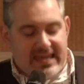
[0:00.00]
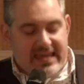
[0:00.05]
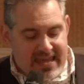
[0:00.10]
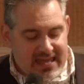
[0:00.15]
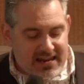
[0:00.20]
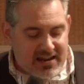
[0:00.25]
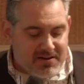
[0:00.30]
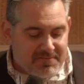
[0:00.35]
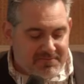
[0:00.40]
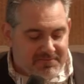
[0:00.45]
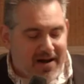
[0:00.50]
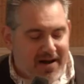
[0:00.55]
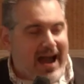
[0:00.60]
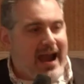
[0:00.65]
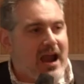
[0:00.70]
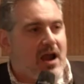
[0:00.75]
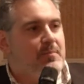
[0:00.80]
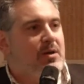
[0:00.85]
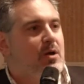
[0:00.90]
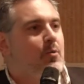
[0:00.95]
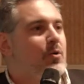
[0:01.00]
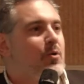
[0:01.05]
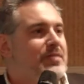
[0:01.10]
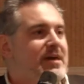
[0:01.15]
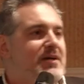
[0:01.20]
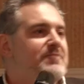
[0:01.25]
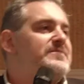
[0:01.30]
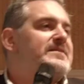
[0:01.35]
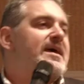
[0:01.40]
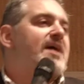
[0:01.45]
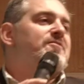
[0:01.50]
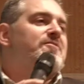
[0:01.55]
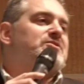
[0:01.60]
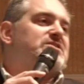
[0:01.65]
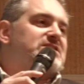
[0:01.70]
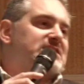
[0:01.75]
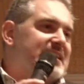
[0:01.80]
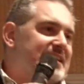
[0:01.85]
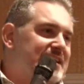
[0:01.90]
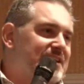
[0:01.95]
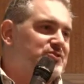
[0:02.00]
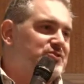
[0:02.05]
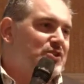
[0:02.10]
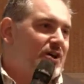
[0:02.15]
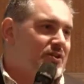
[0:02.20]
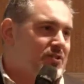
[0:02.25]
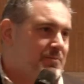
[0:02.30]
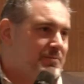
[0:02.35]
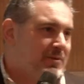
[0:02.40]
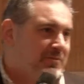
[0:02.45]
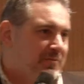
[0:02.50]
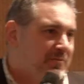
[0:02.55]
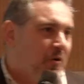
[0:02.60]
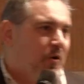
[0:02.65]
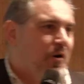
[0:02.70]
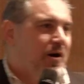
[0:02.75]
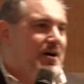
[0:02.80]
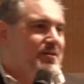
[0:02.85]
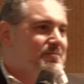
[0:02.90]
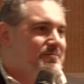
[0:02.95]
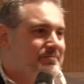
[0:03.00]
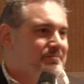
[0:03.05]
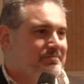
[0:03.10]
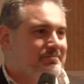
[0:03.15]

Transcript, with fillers: in an environment where they've never seen each other before.